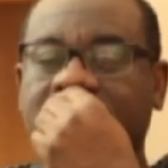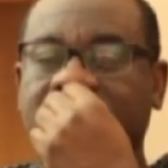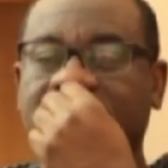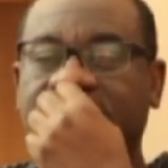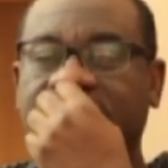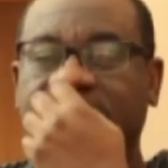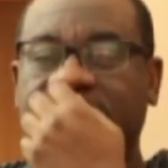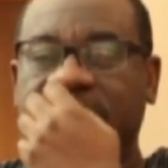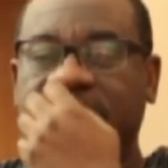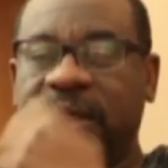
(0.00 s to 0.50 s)

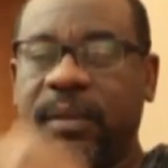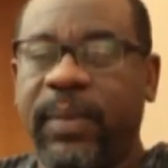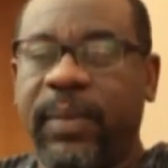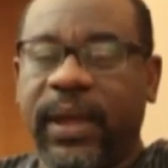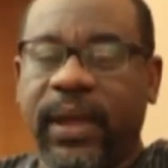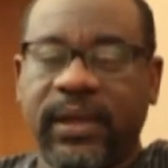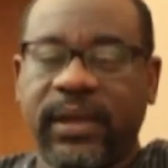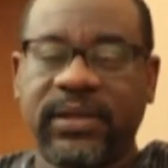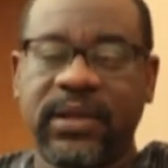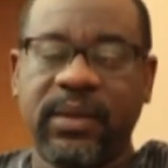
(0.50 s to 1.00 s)
The
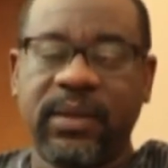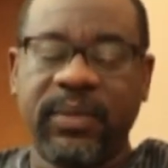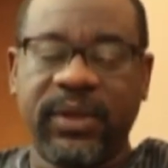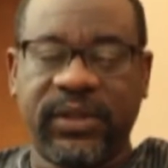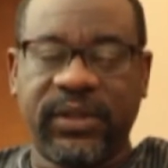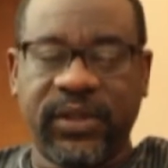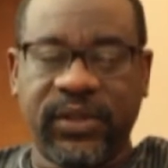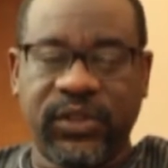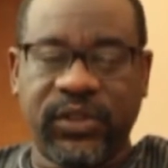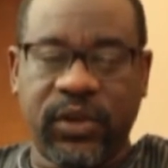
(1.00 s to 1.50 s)
biggest
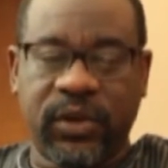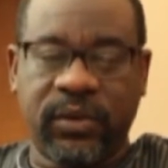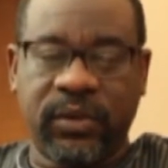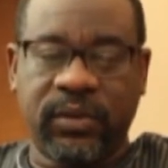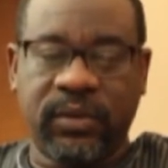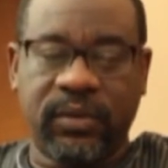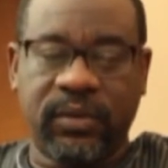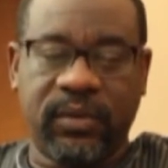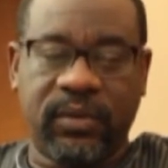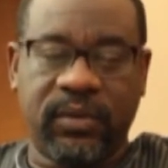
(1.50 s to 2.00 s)

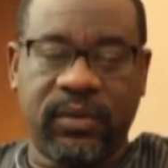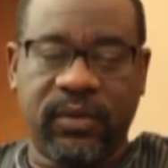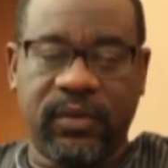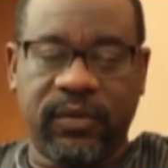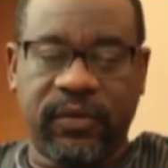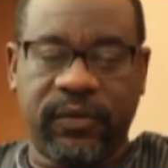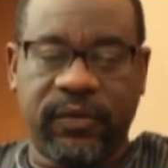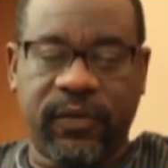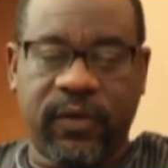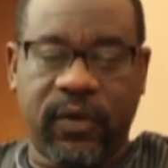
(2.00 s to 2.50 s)
limitation
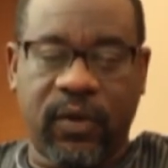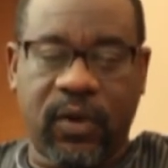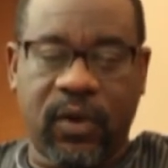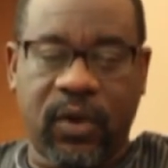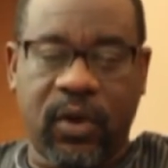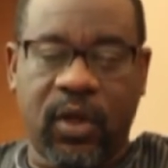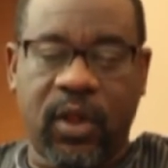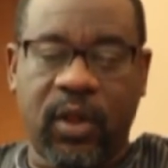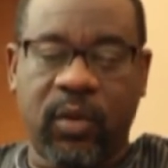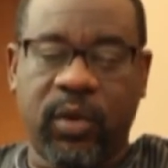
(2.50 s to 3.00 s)
for
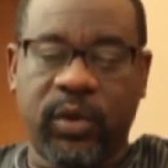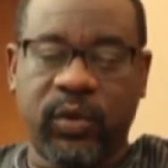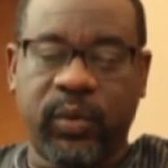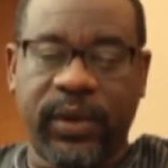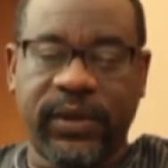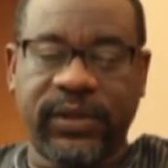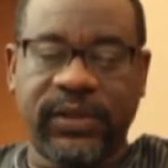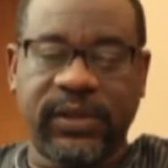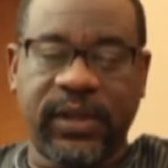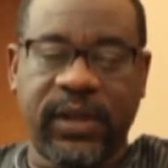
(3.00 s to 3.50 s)
all what
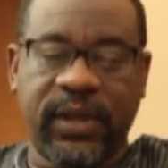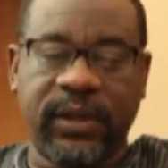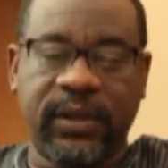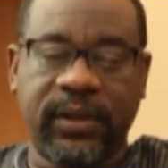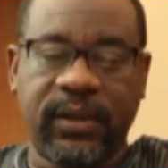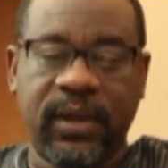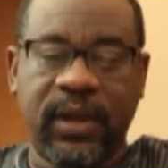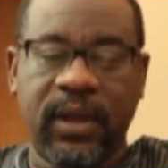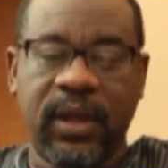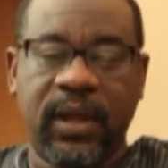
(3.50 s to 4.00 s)
we're saying
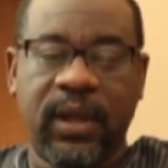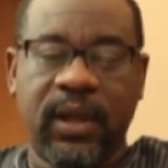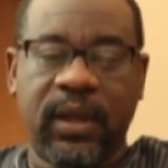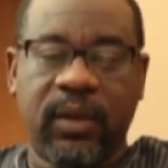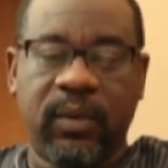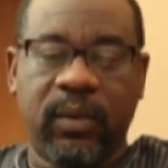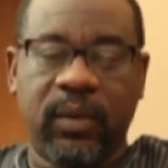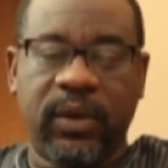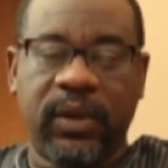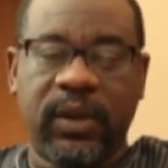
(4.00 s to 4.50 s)

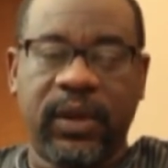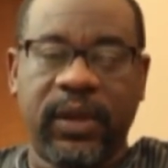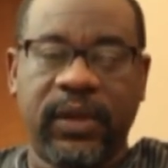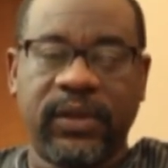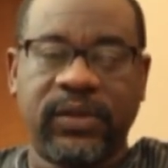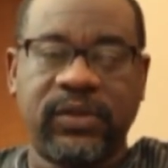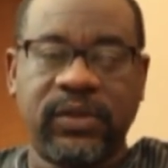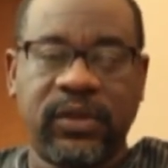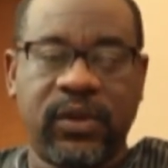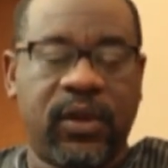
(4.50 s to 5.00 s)

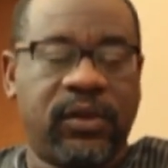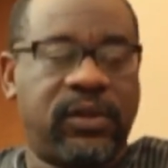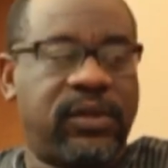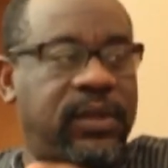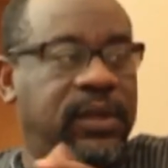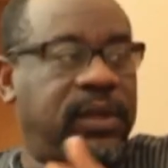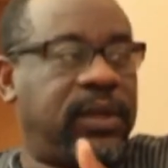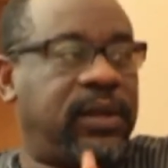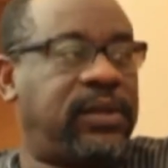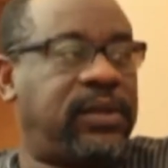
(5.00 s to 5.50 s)
is not
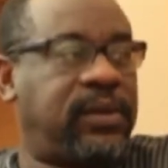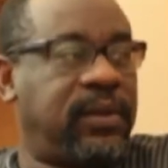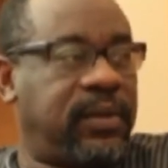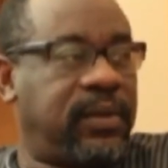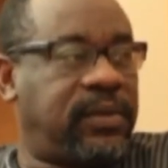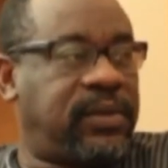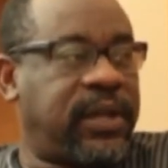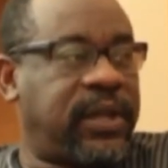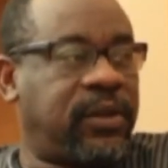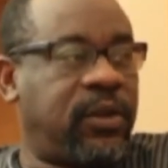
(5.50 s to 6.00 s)
the
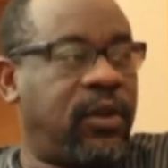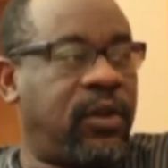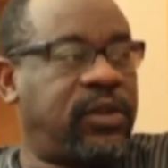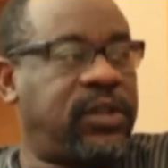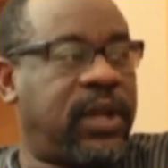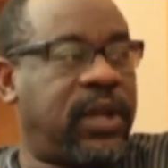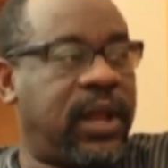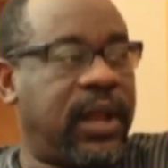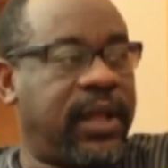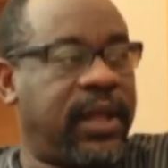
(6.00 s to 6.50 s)

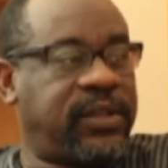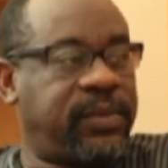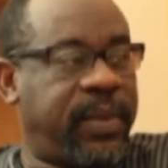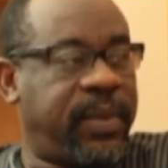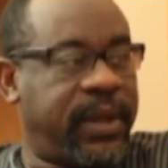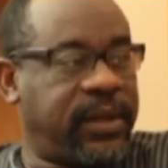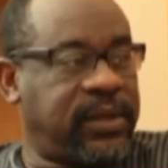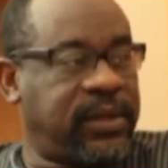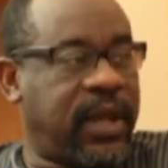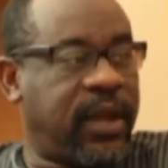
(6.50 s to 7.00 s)
technological
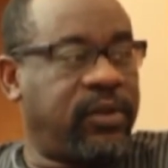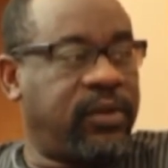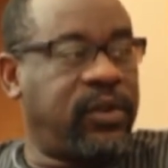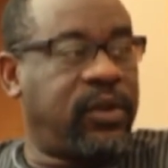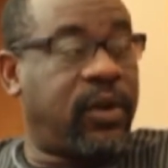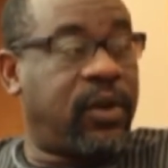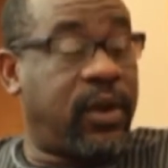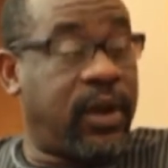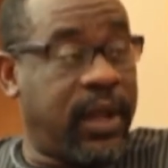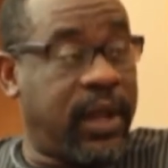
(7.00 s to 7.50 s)
aspect, how do you
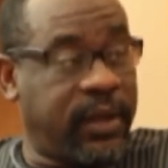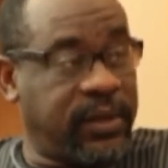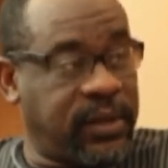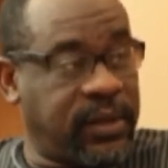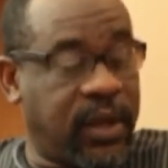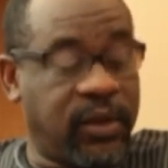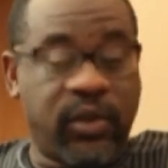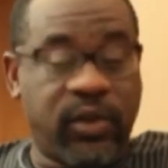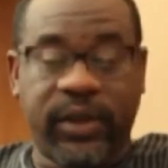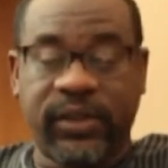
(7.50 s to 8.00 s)
connect,
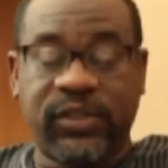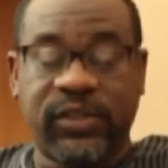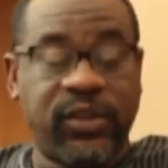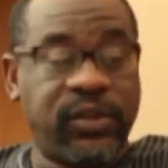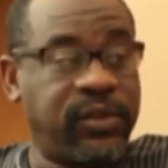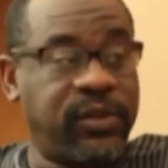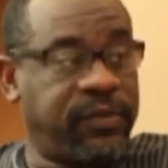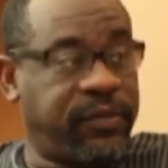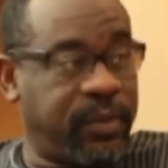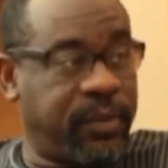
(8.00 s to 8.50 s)
how do you
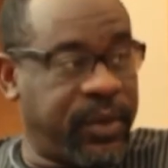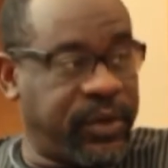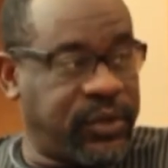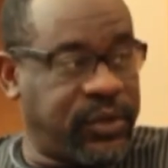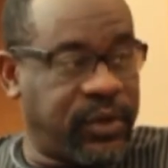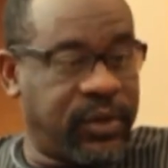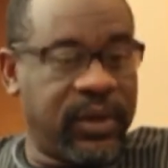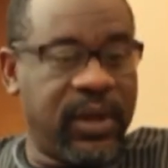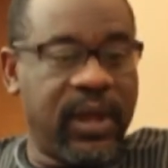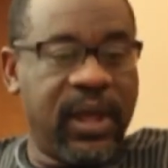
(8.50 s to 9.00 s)
exchange
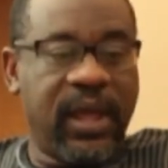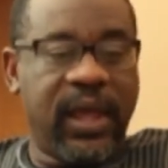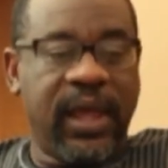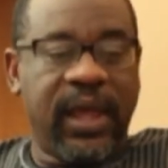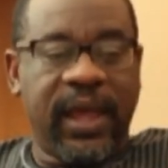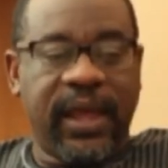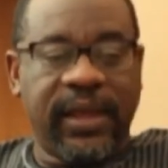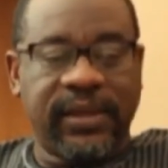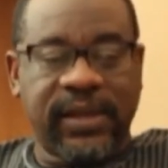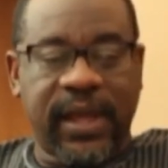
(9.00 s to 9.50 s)
information,
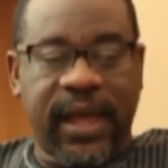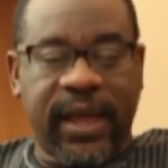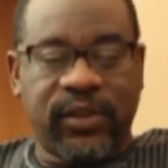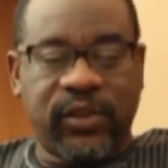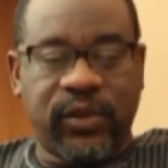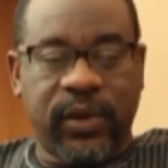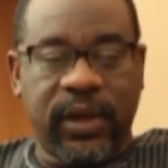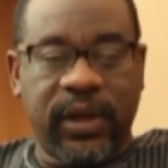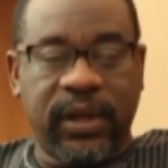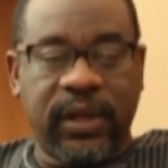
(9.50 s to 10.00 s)
is
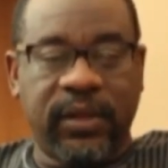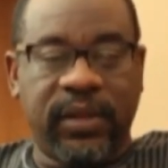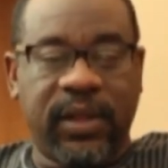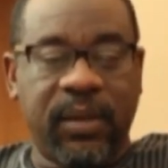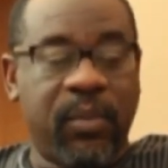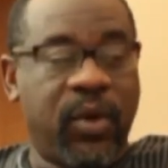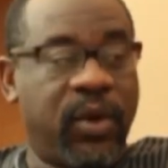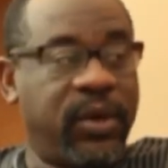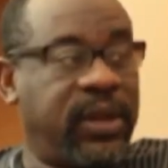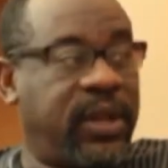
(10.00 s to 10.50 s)
actually the
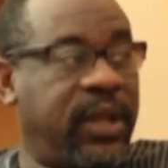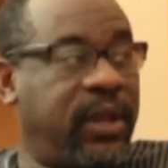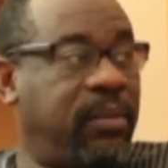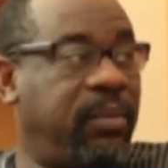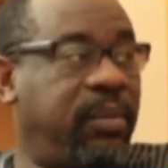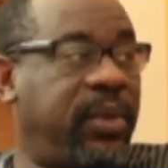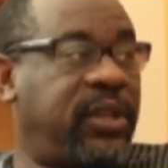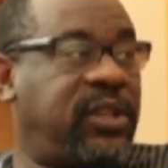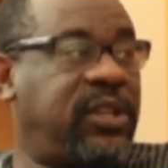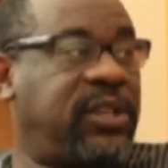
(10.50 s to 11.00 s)

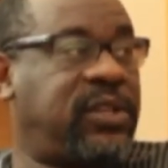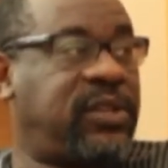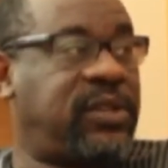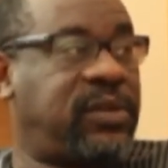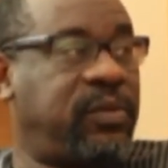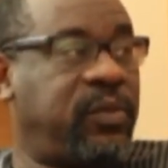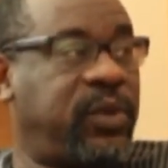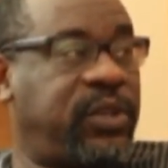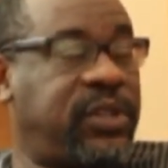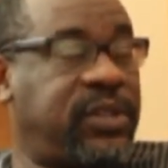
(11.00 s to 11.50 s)
mundane bit,
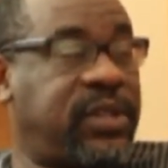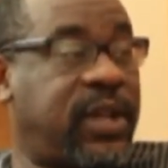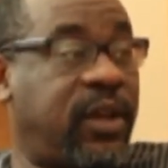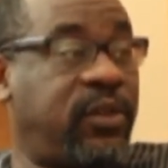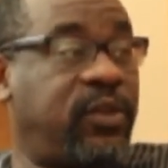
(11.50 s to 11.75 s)
which is how